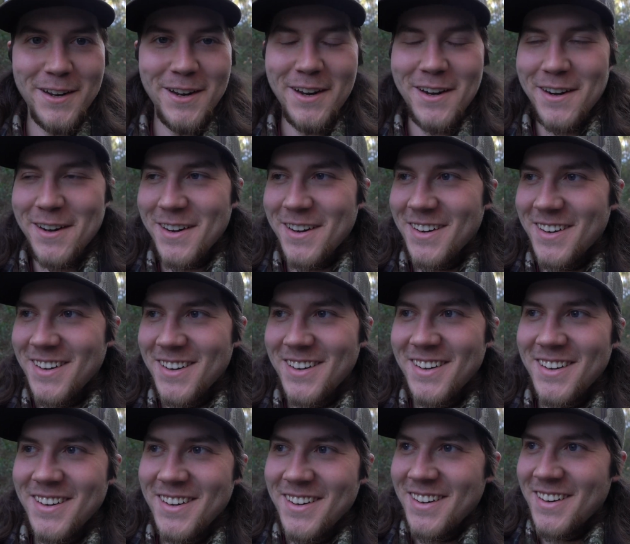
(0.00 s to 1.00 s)
deer.
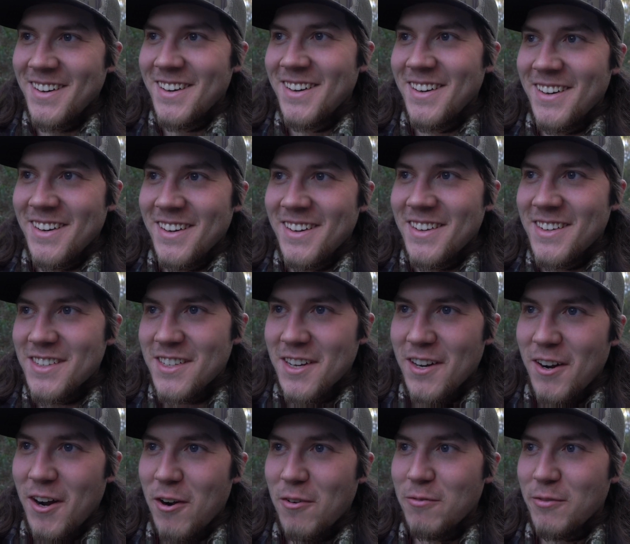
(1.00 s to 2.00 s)
So
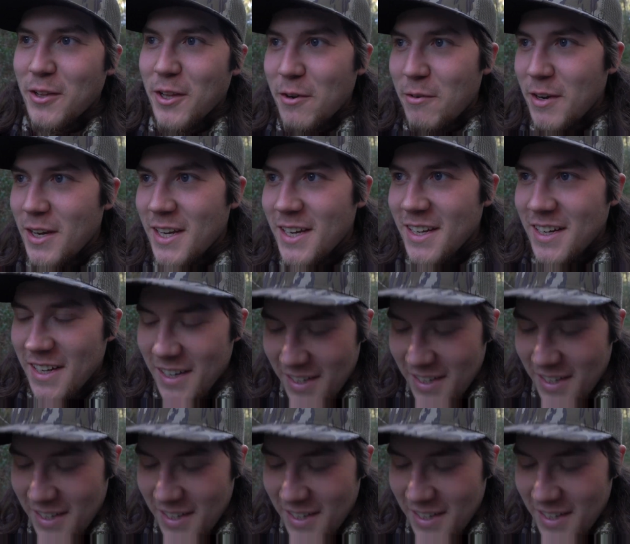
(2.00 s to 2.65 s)
hopefully we can